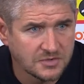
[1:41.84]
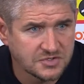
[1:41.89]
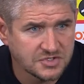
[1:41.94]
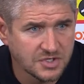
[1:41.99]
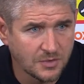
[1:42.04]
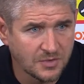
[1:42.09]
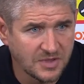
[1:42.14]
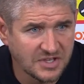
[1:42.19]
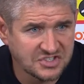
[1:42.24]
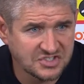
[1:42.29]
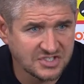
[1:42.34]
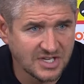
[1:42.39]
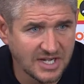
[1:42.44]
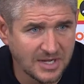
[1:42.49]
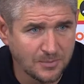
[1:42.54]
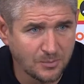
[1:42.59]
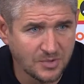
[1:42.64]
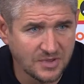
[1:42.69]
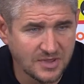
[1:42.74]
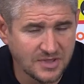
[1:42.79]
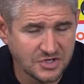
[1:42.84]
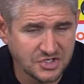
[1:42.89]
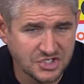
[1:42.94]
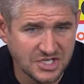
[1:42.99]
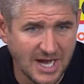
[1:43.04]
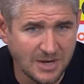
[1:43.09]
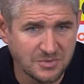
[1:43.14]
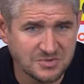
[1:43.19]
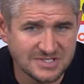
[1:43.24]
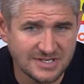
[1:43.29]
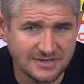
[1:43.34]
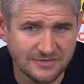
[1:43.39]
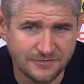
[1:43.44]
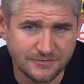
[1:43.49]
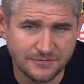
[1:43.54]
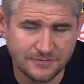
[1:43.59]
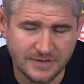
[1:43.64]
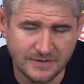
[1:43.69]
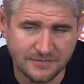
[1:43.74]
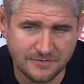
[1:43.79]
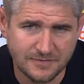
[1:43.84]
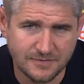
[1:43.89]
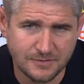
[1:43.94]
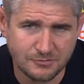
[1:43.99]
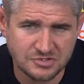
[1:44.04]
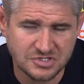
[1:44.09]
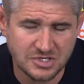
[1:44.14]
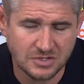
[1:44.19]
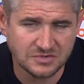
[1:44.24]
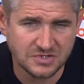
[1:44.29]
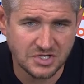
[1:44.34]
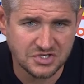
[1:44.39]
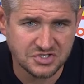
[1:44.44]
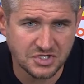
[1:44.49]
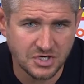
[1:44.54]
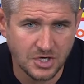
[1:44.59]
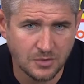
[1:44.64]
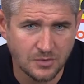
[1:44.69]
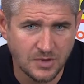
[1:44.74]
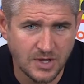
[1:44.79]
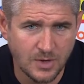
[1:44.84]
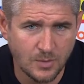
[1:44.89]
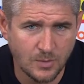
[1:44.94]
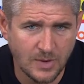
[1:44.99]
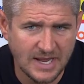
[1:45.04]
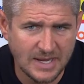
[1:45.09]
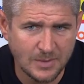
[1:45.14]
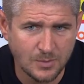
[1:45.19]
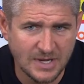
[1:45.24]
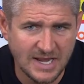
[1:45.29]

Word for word: So they're still in with the shout if, if the result doesn't go their way.